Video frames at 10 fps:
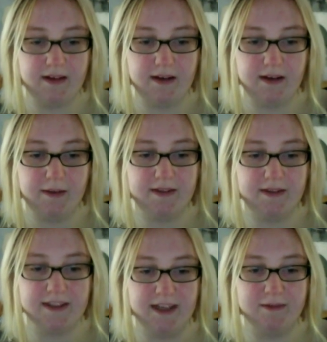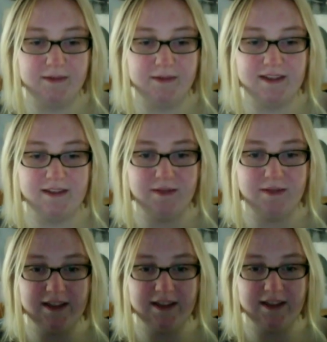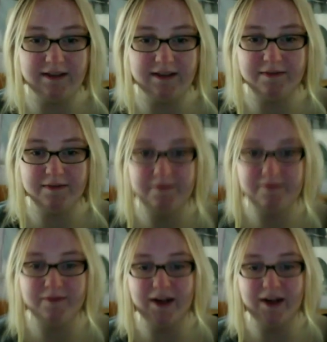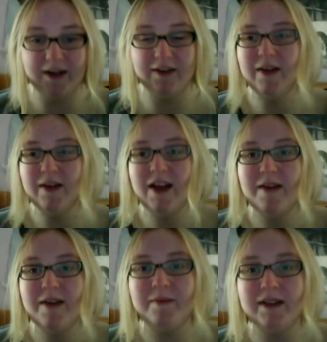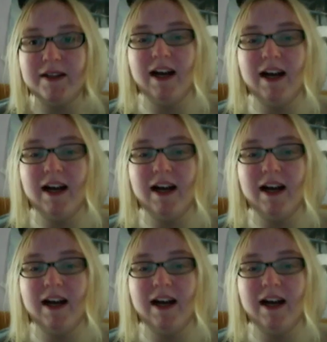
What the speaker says: above his knee. What's that? His whatever, but